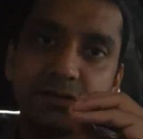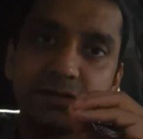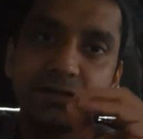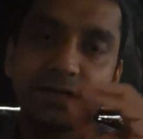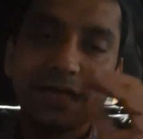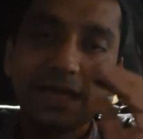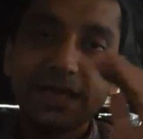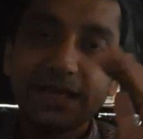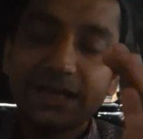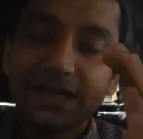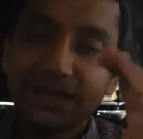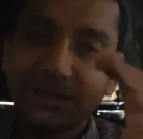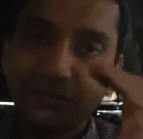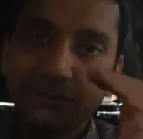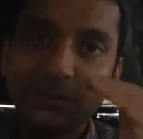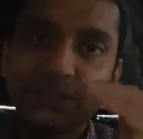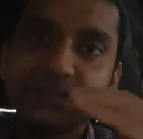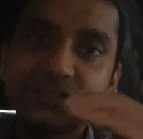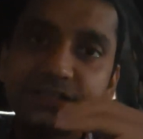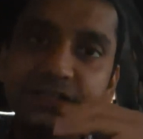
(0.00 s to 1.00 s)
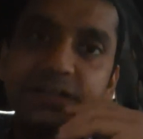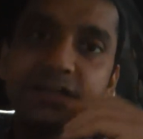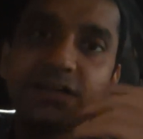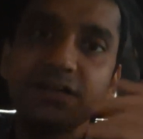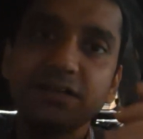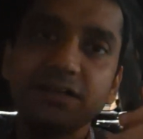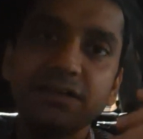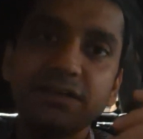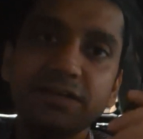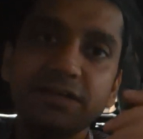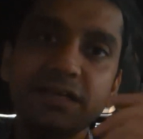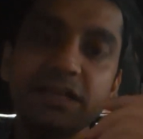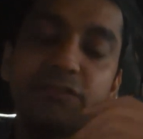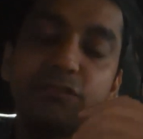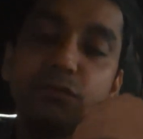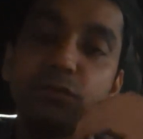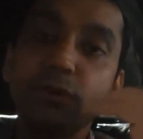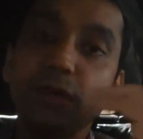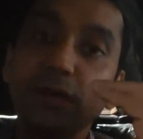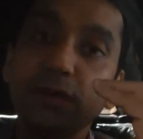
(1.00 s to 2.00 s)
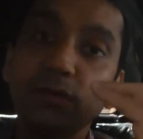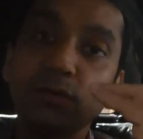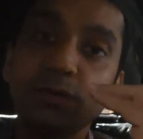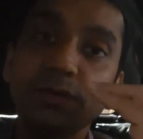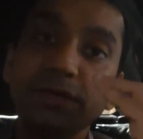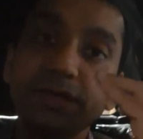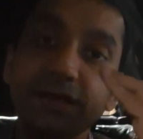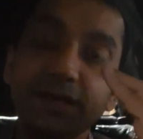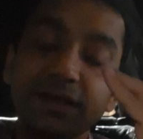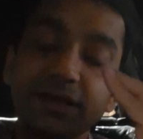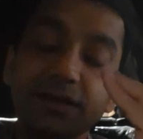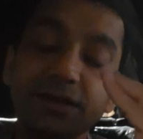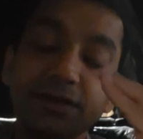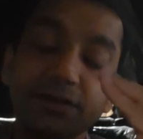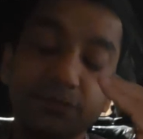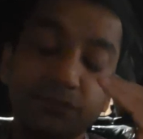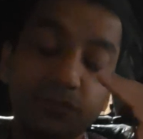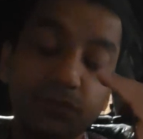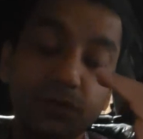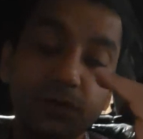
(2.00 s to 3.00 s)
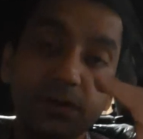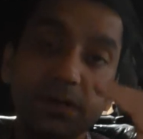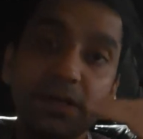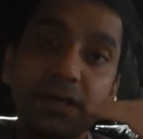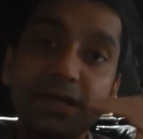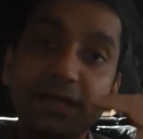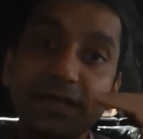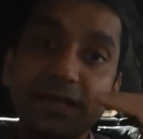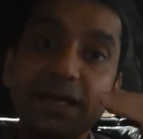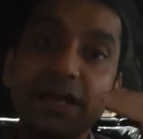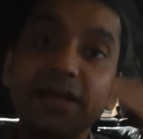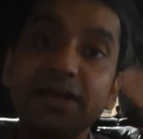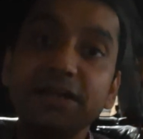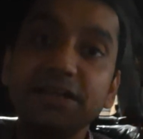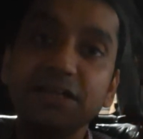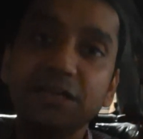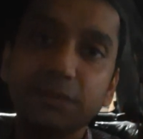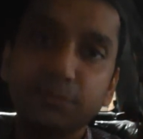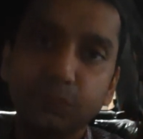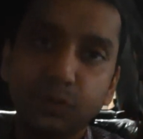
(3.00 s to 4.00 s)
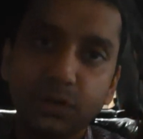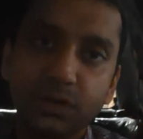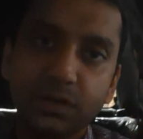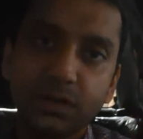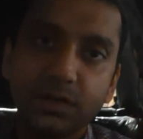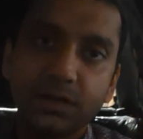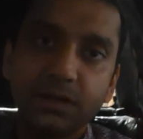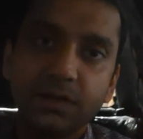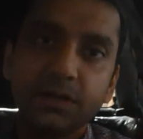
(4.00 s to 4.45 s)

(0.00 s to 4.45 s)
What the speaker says: Like I have mentioned earlier, if you are going for AIDA model,